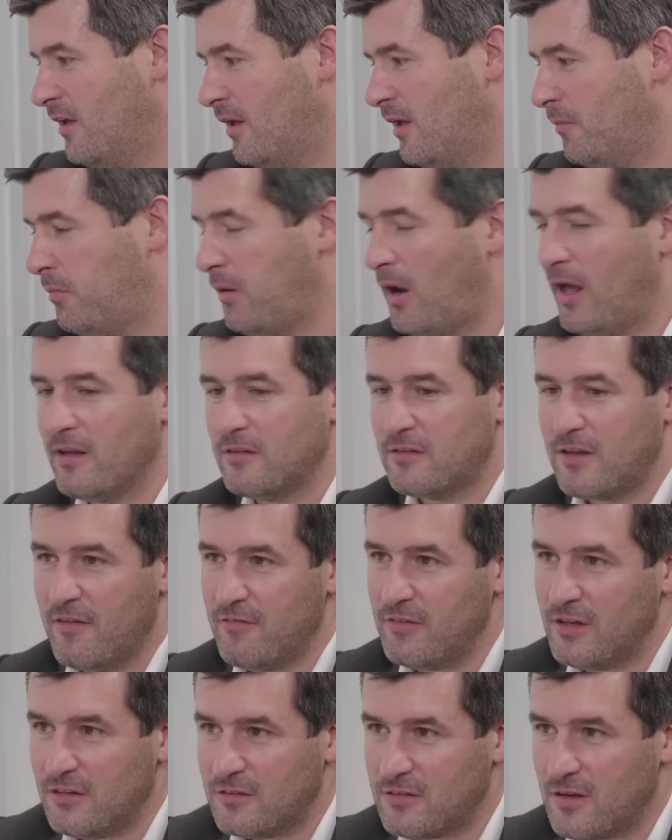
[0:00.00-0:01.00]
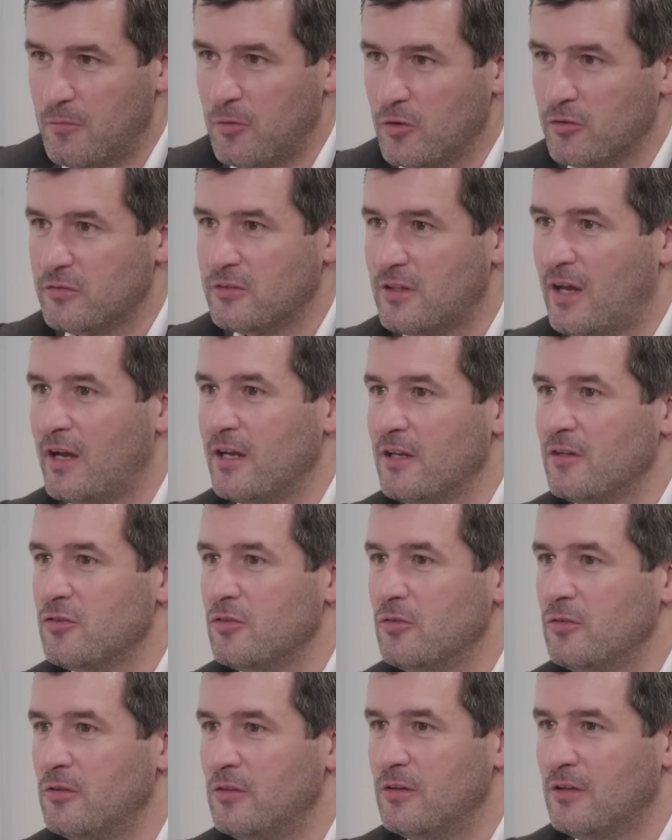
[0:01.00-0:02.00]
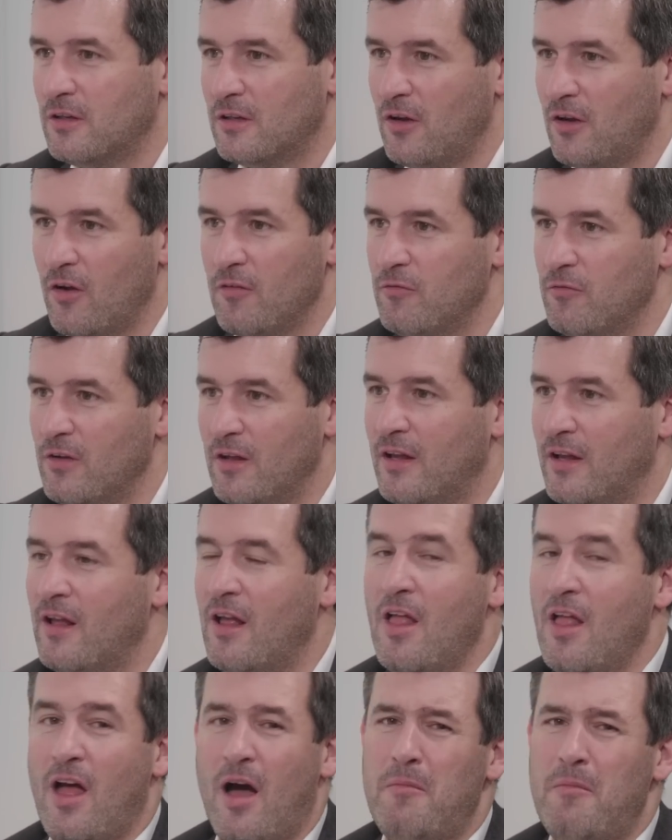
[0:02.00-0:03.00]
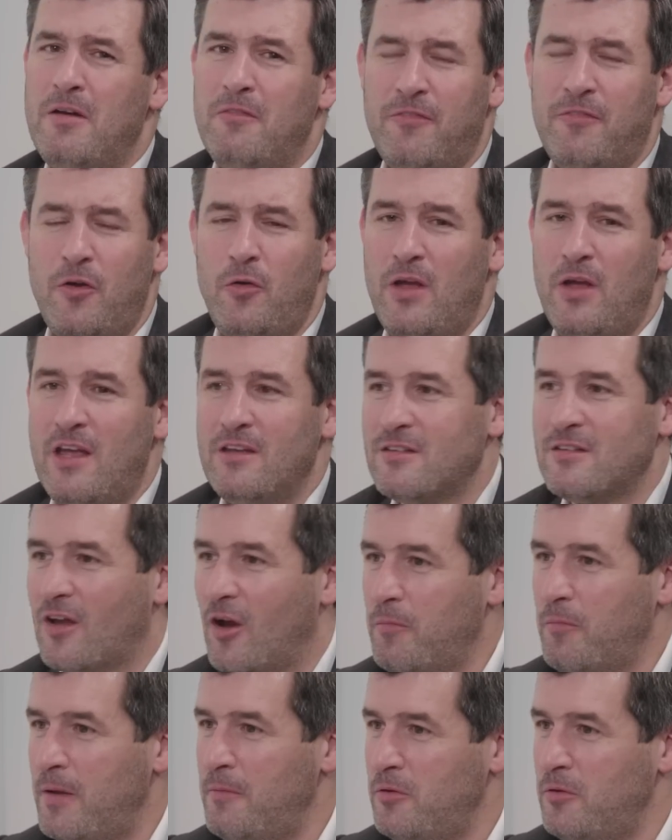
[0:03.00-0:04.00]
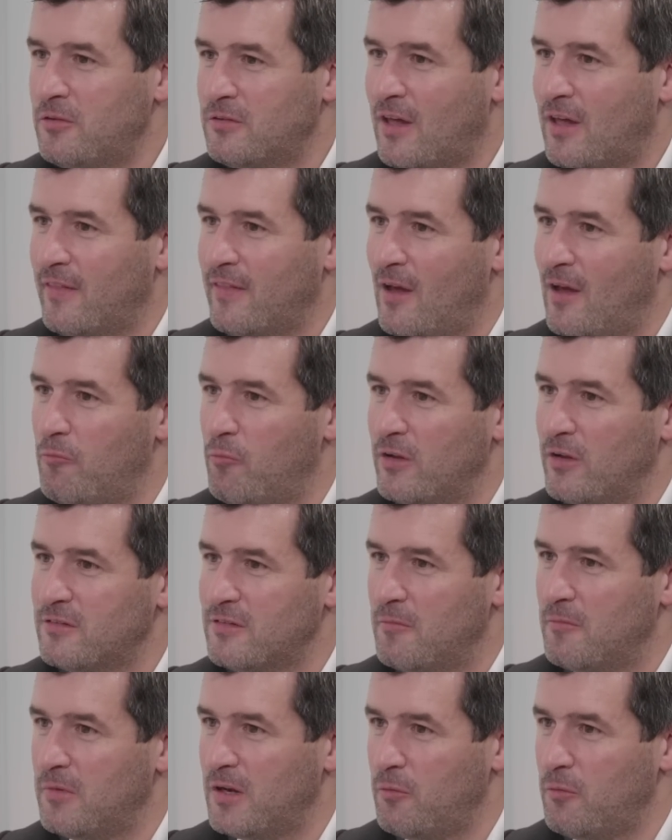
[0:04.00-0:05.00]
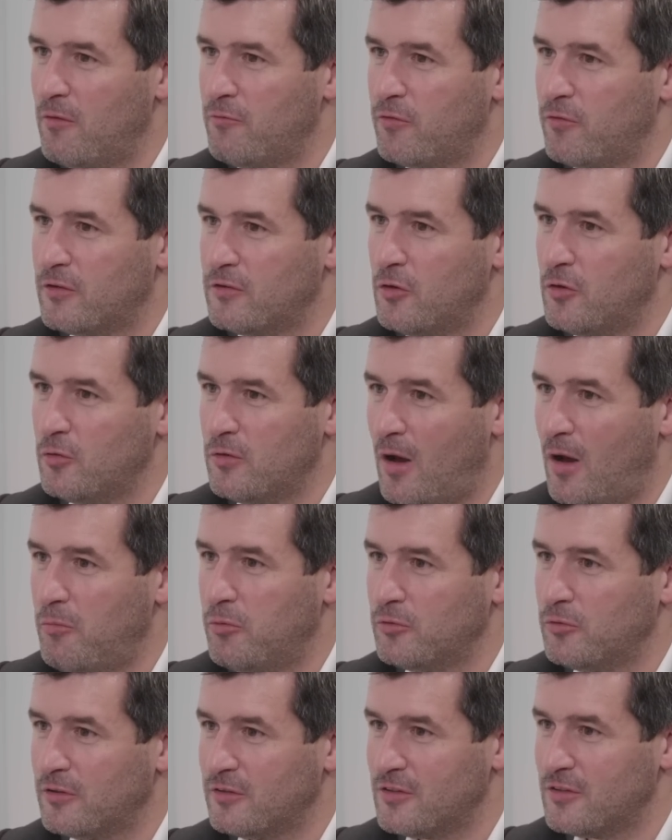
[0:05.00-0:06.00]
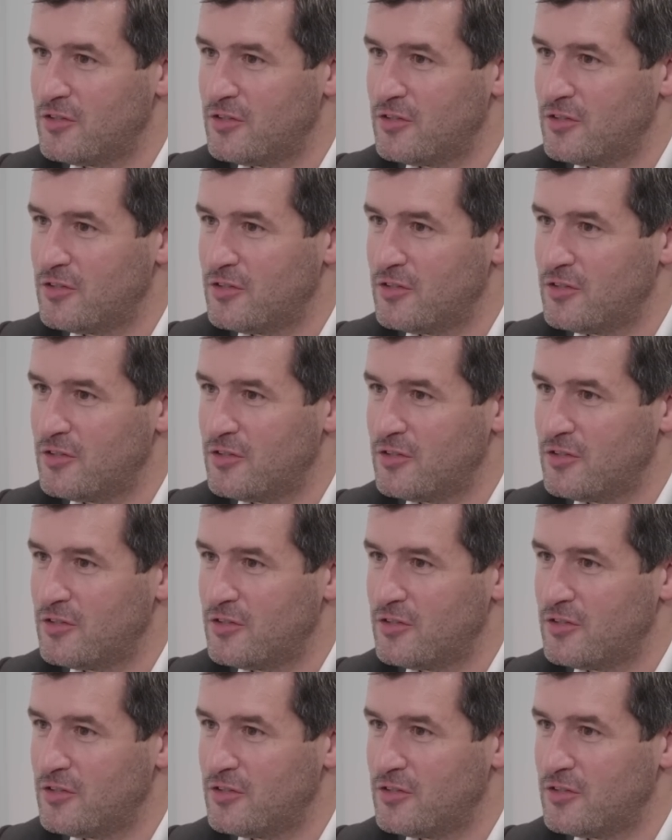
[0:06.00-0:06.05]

a player's giving it some on stage or. I mean, a few years ago, people used to get the ump when somebody went for 2 doubles as a